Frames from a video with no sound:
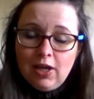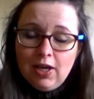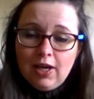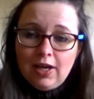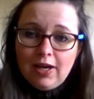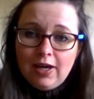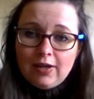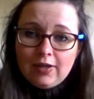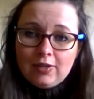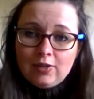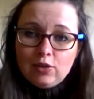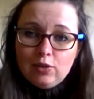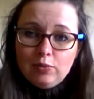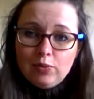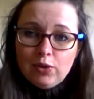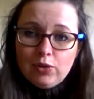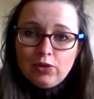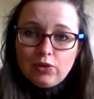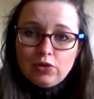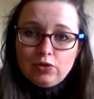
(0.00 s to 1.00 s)
and the
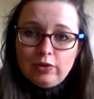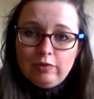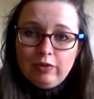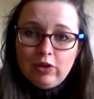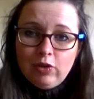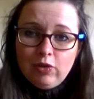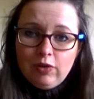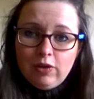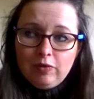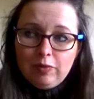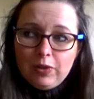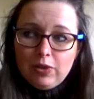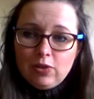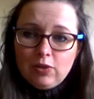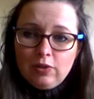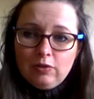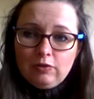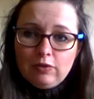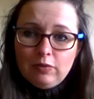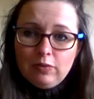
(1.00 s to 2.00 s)
product review that I've been
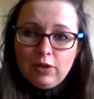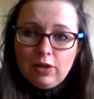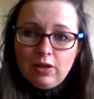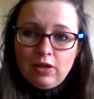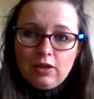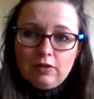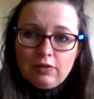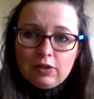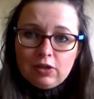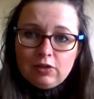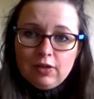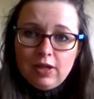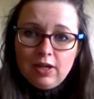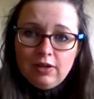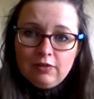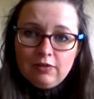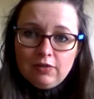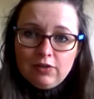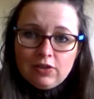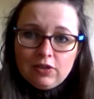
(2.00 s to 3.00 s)
doing for Minerva
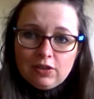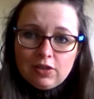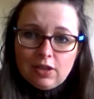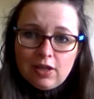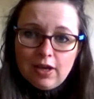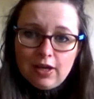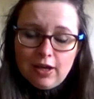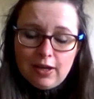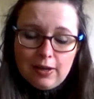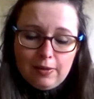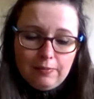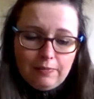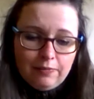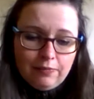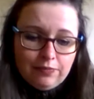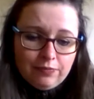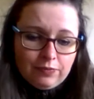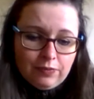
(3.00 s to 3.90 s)
Crafts, and